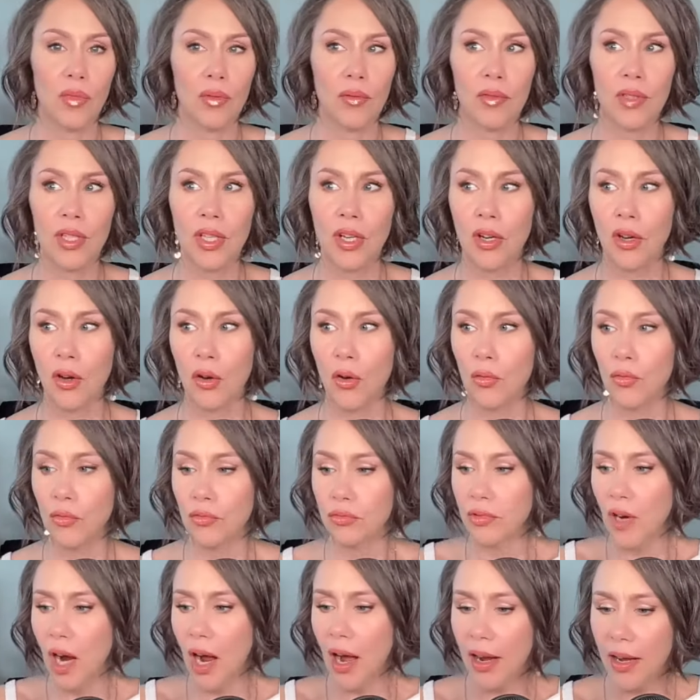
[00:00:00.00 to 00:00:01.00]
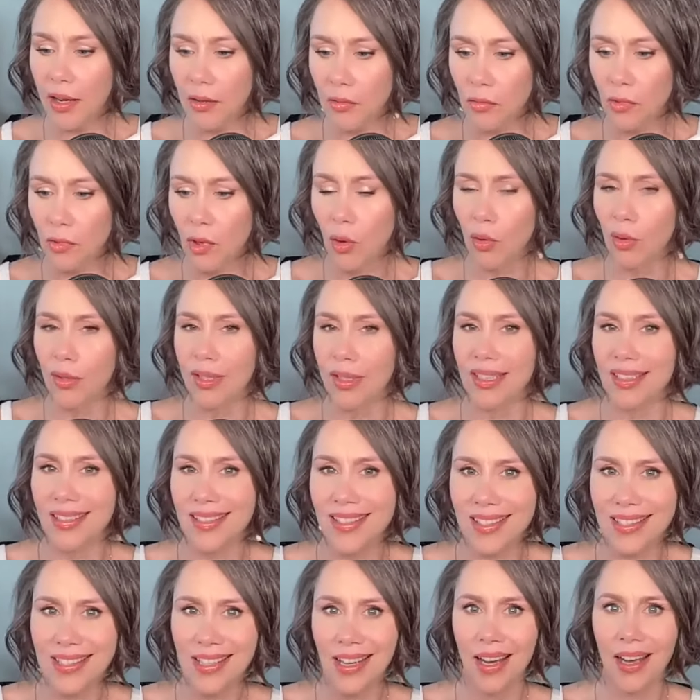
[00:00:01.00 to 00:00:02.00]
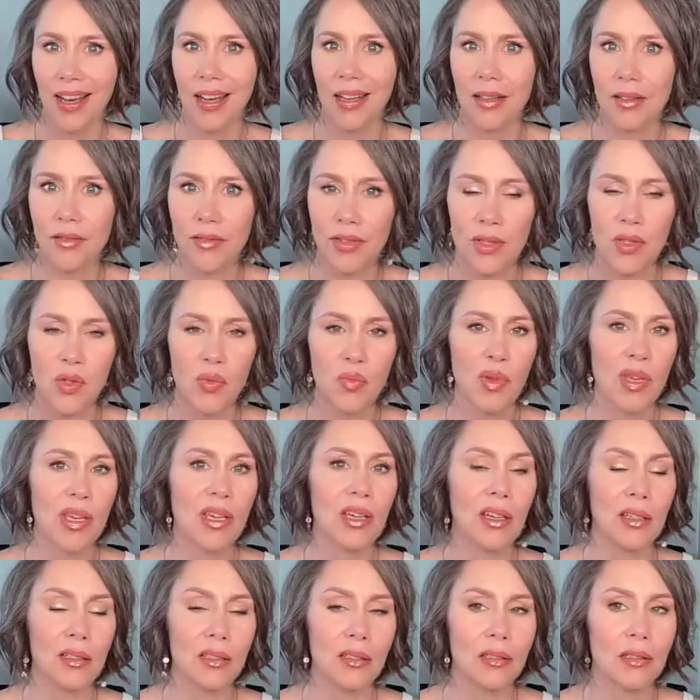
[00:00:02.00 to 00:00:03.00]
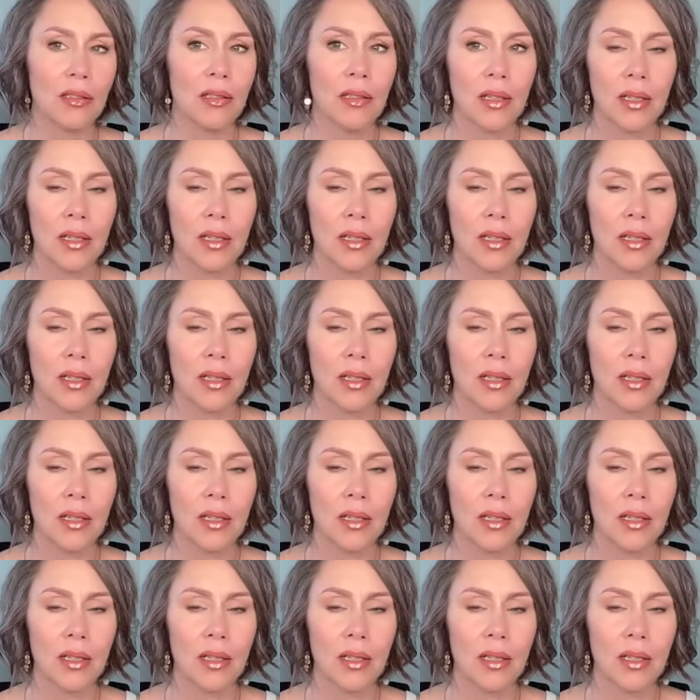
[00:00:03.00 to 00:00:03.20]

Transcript: you know, rock and rolling inside of his being.